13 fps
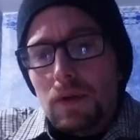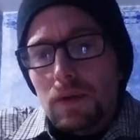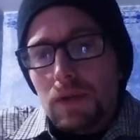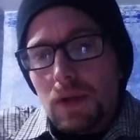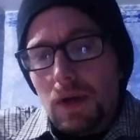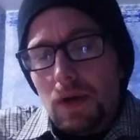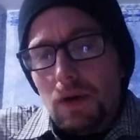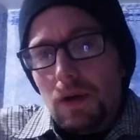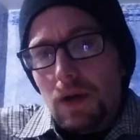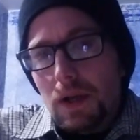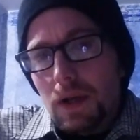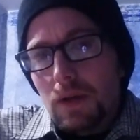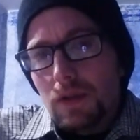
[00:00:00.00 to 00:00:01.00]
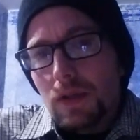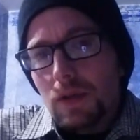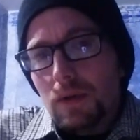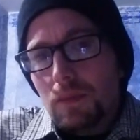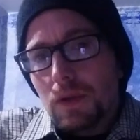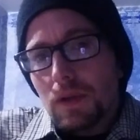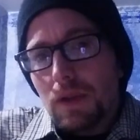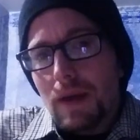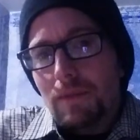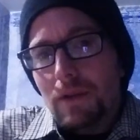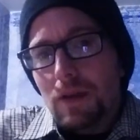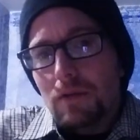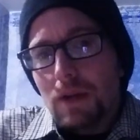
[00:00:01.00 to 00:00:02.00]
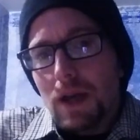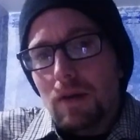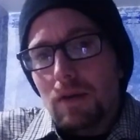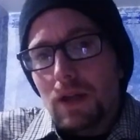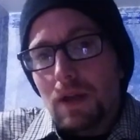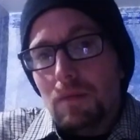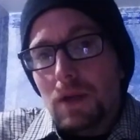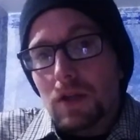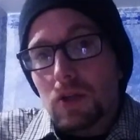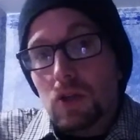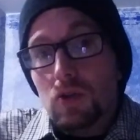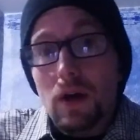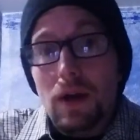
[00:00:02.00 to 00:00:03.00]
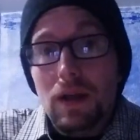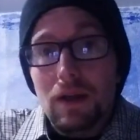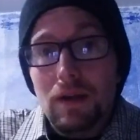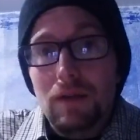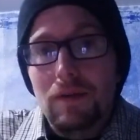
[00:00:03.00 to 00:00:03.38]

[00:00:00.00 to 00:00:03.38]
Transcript: so YouTube took that video down, gave me a strike,